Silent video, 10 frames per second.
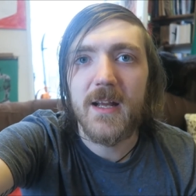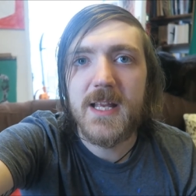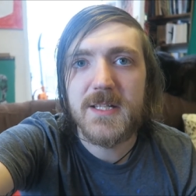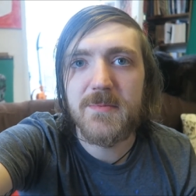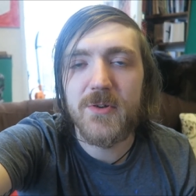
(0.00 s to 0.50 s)

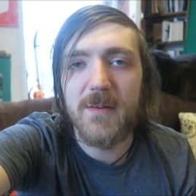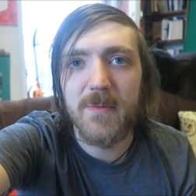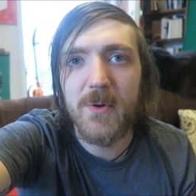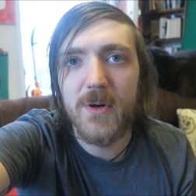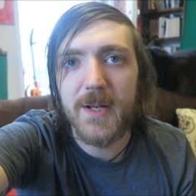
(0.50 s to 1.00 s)
Hit subscribe for
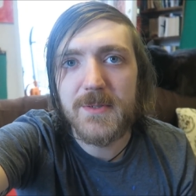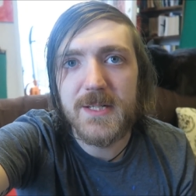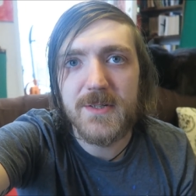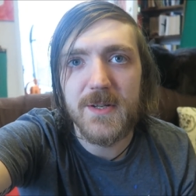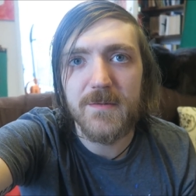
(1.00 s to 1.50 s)
more, and I will see
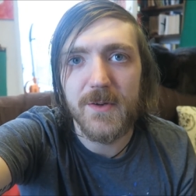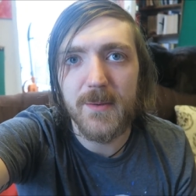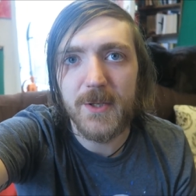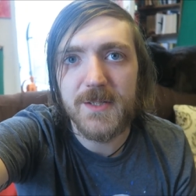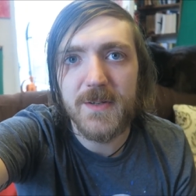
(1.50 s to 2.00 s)
you soon for another
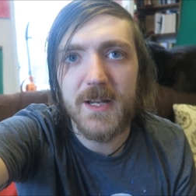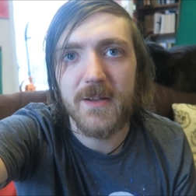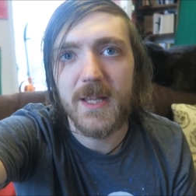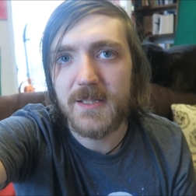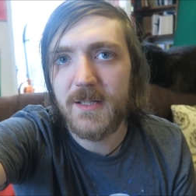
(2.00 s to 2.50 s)
bookish video.
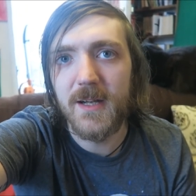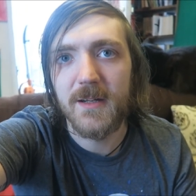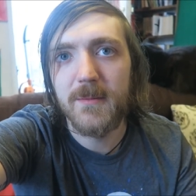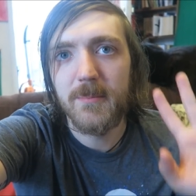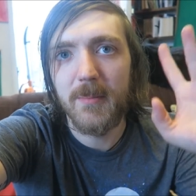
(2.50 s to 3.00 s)
Thanks a lot.
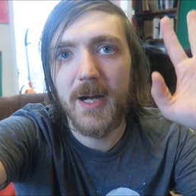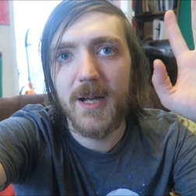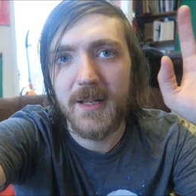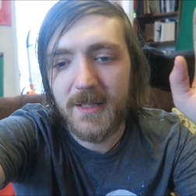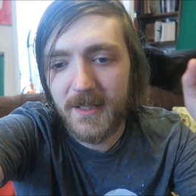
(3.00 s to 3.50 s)
Bye bye.